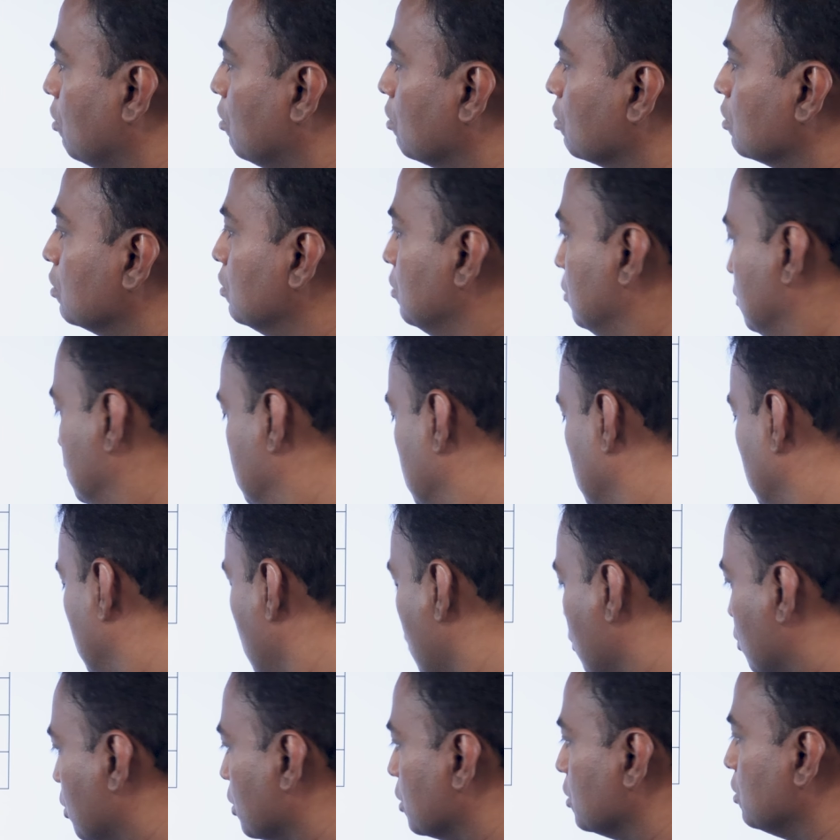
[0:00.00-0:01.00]
or the
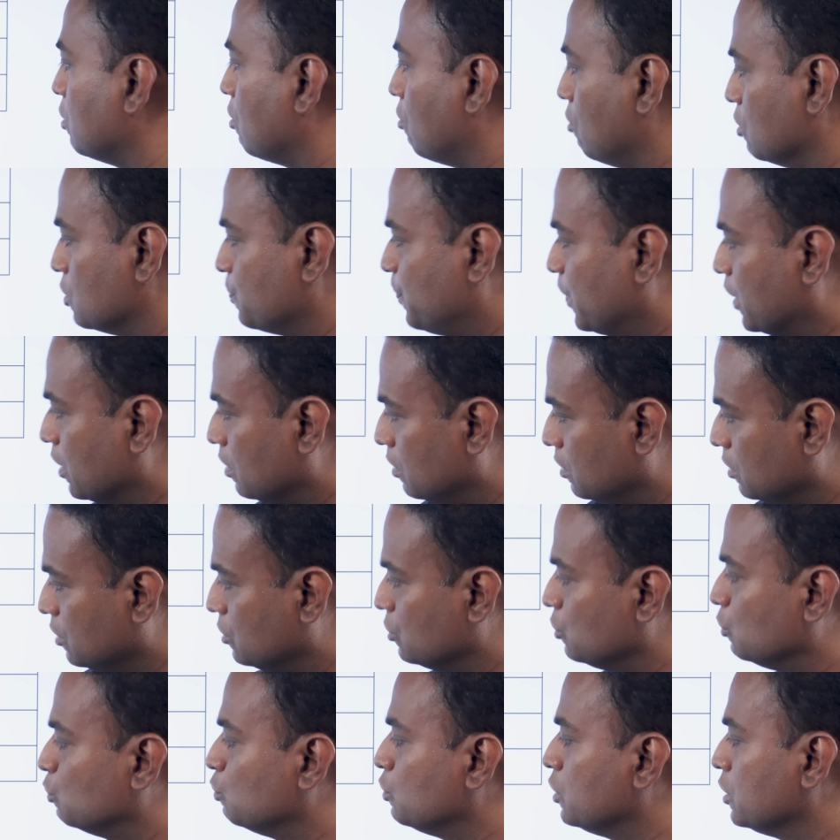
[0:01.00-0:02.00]
doctor in the hospital
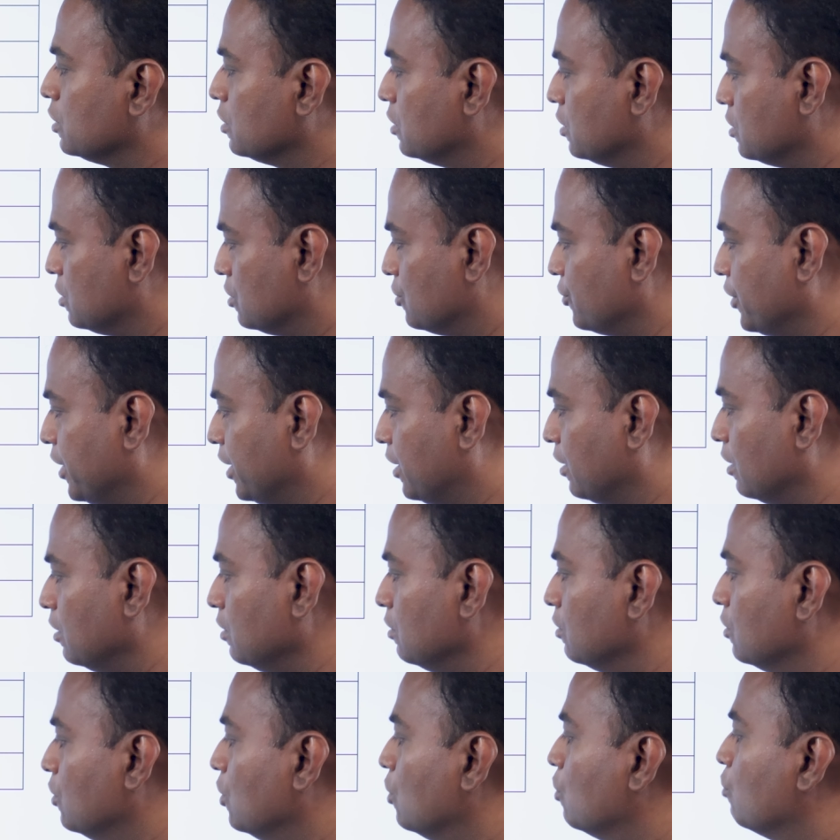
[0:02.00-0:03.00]
is using this
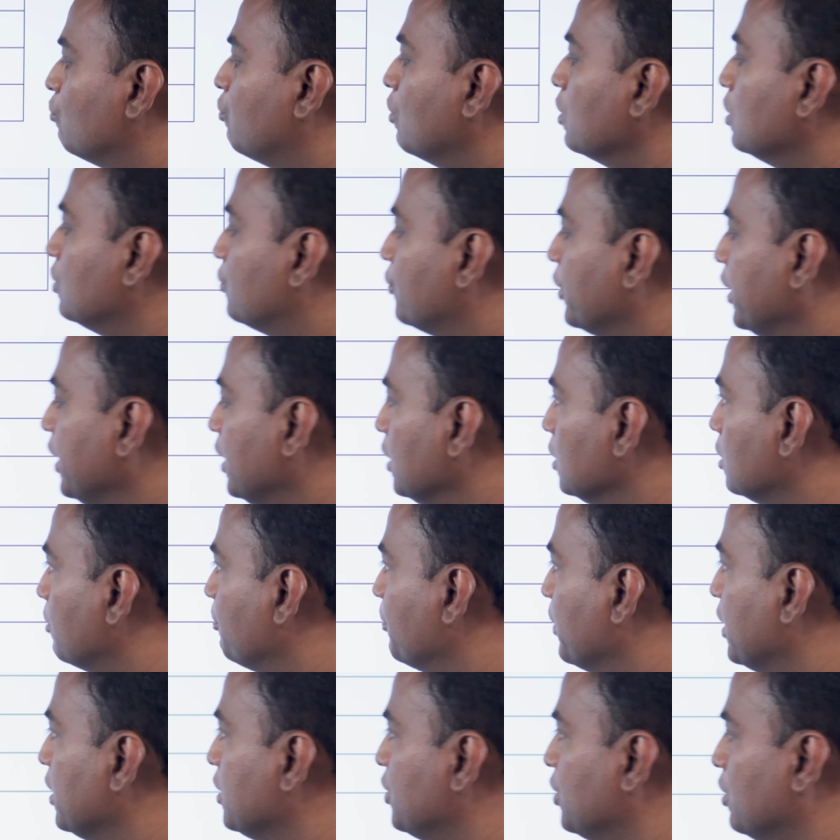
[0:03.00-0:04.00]
data for treating
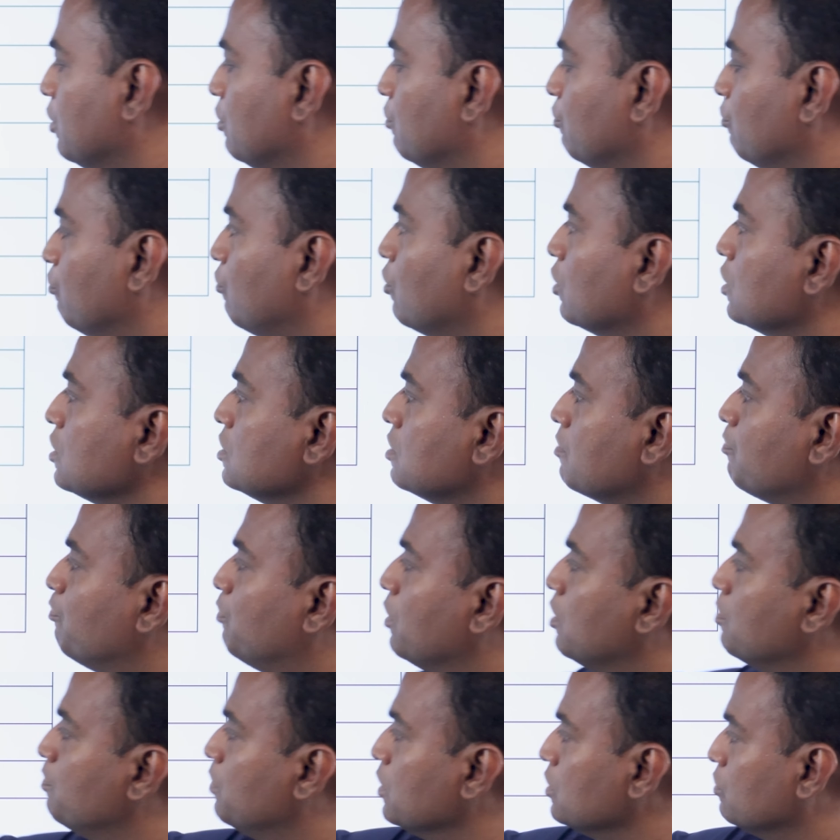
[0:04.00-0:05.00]
the patient. What is the
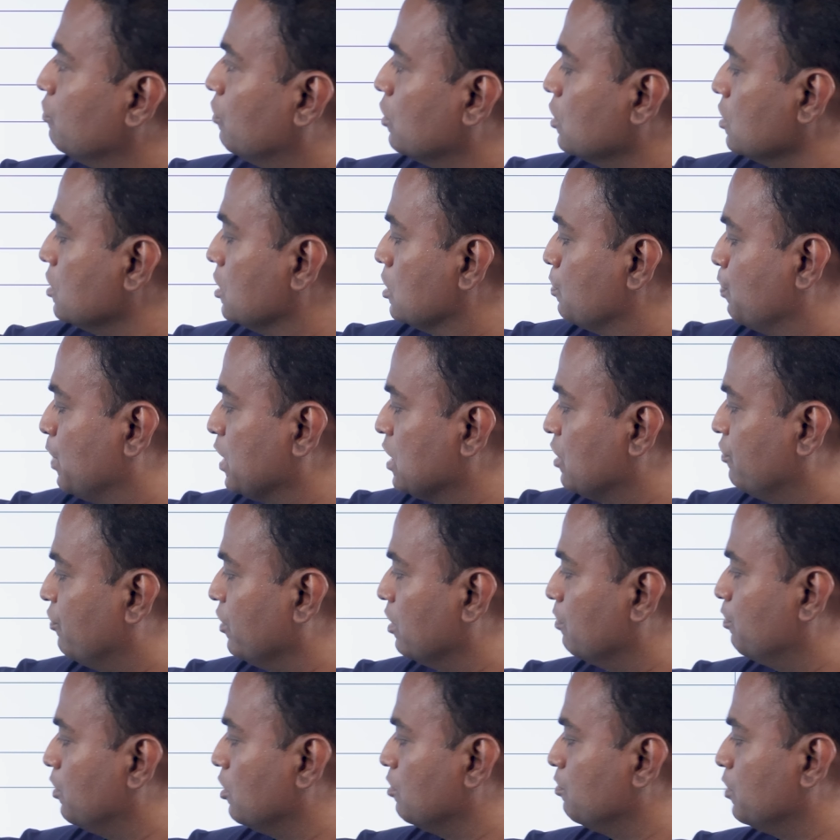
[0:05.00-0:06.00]
purpose? What is the
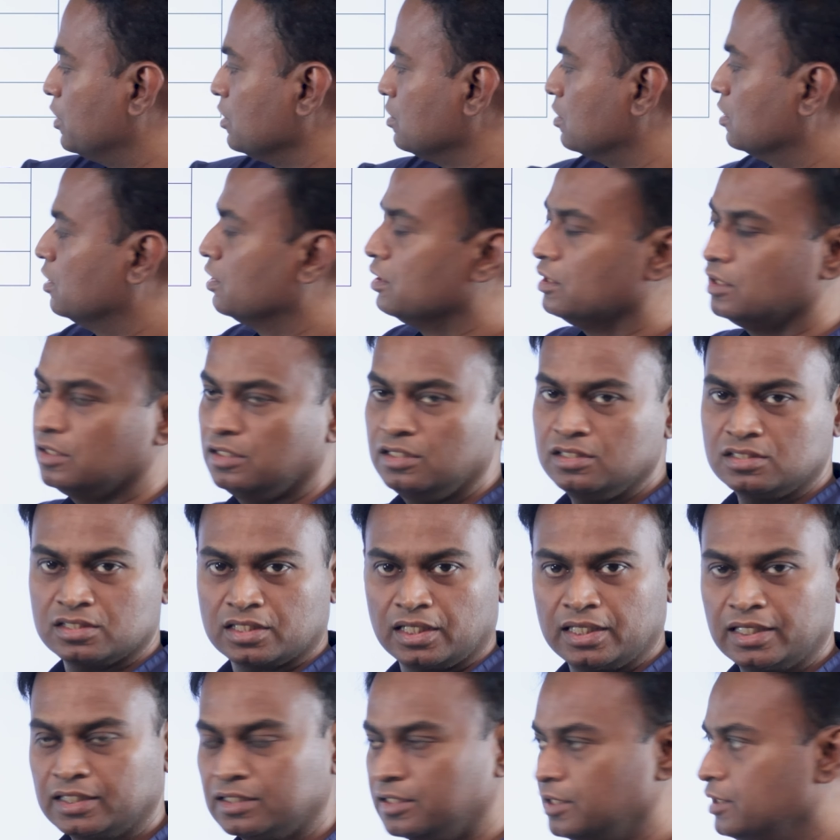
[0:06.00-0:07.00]
specific purpose? He is
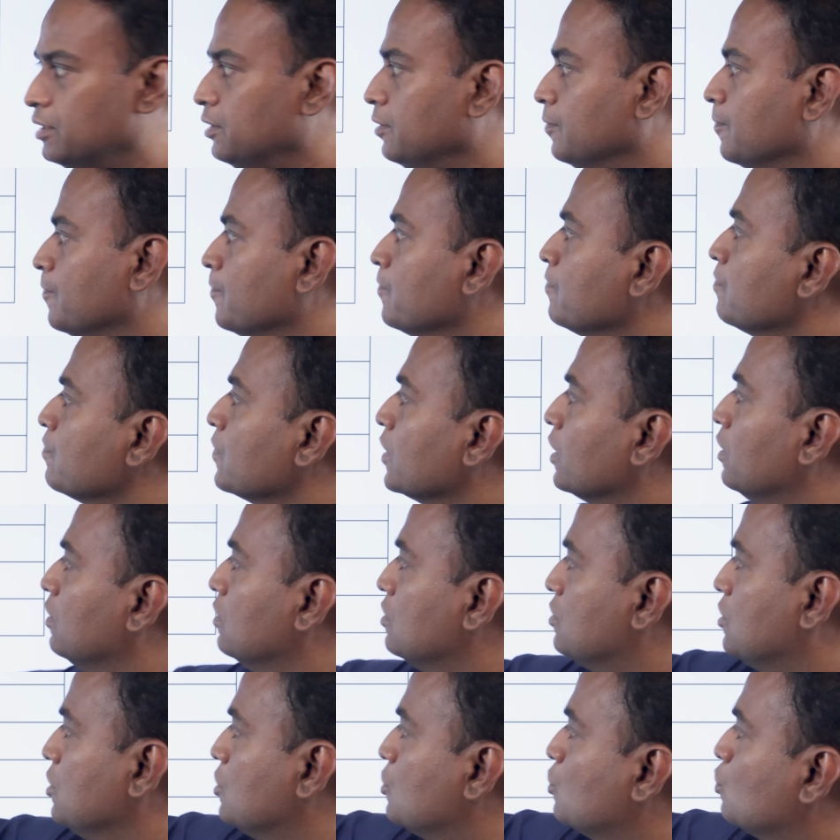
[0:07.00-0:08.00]
collecting
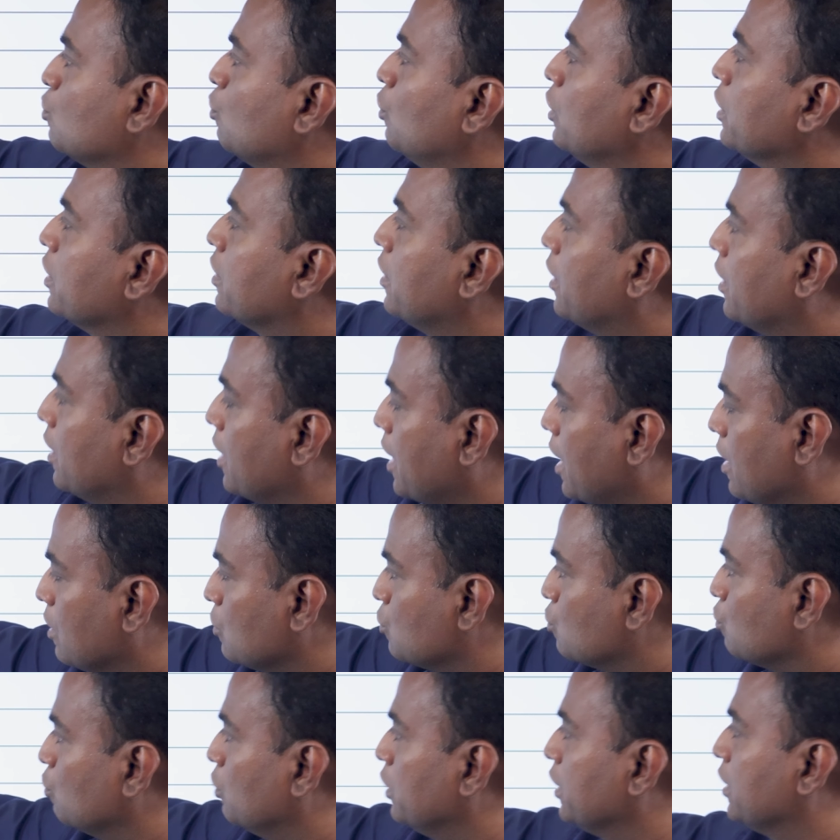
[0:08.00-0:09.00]
systolic and
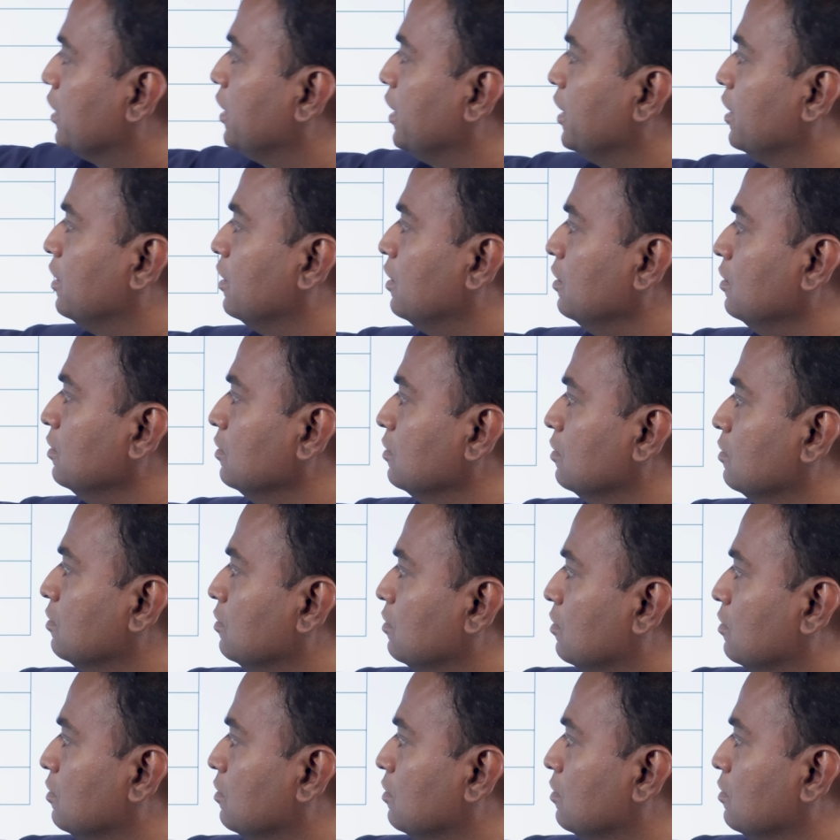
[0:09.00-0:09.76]
diastolic data